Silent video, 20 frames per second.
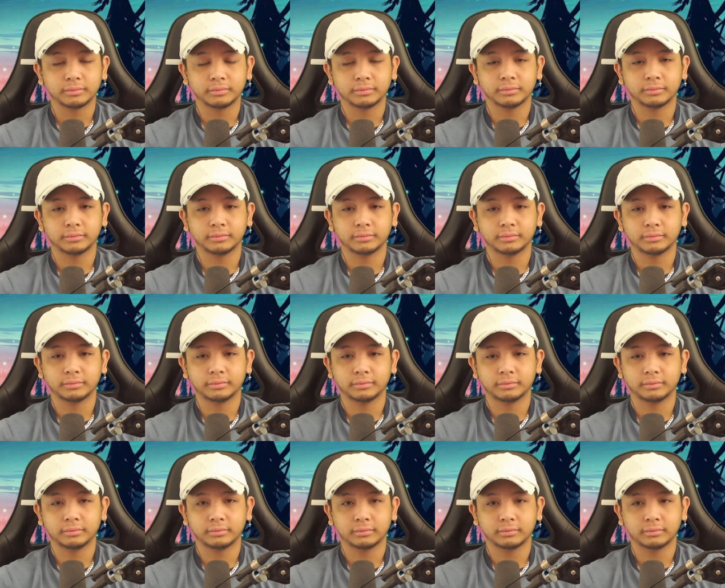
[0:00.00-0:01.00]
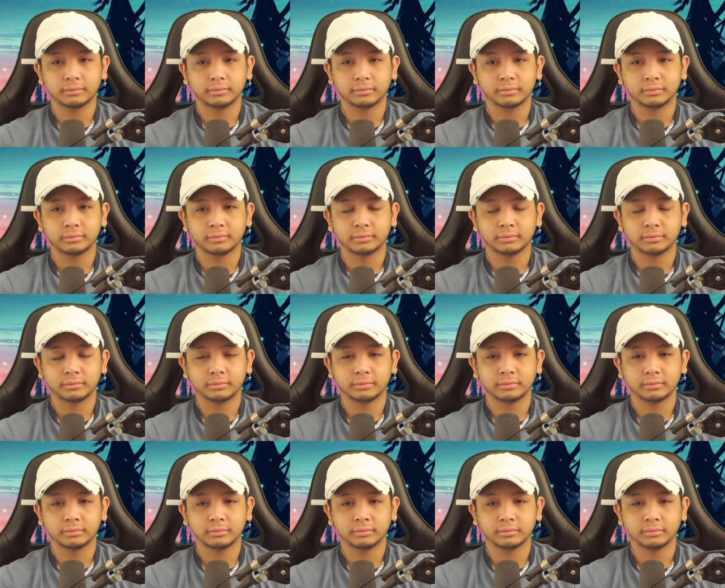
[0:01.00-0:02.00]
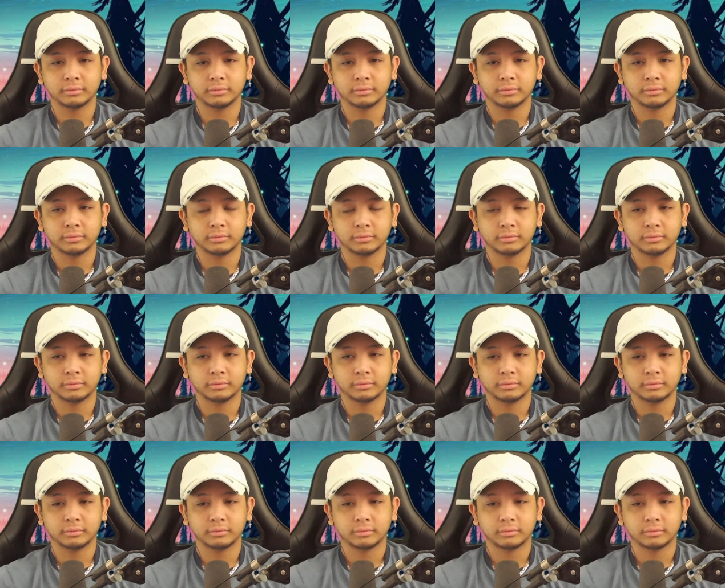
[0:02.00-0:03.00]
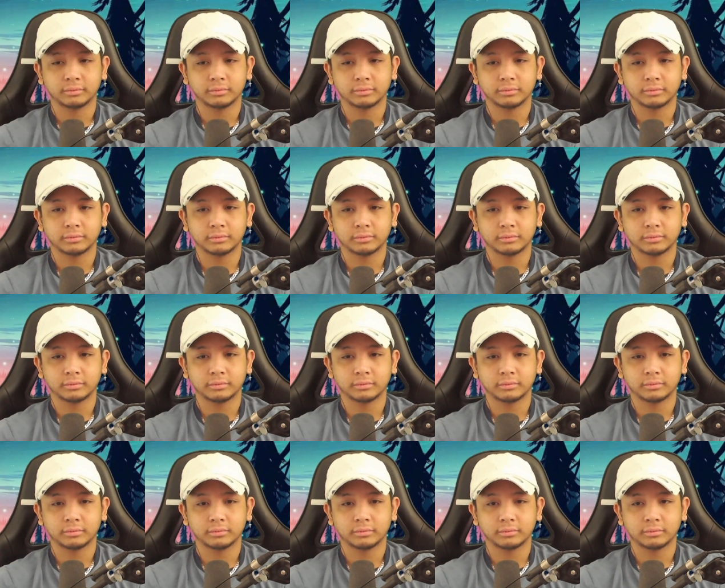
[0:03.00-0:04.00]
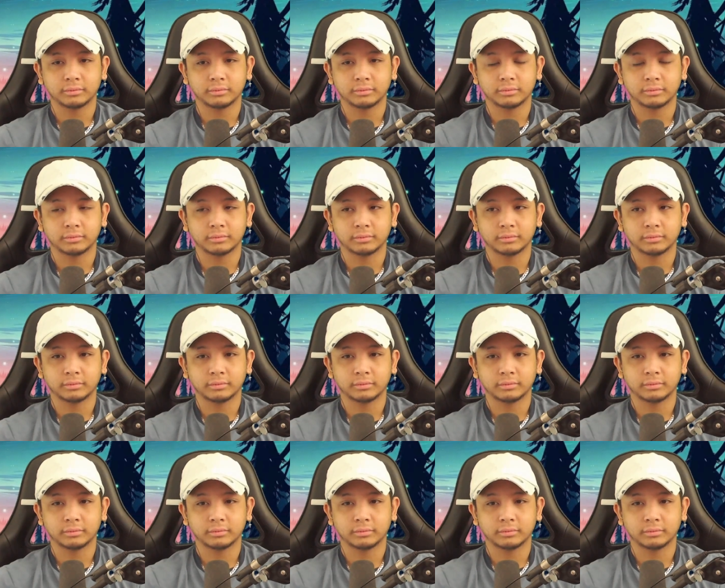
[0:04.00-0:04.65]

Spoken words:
[no speech]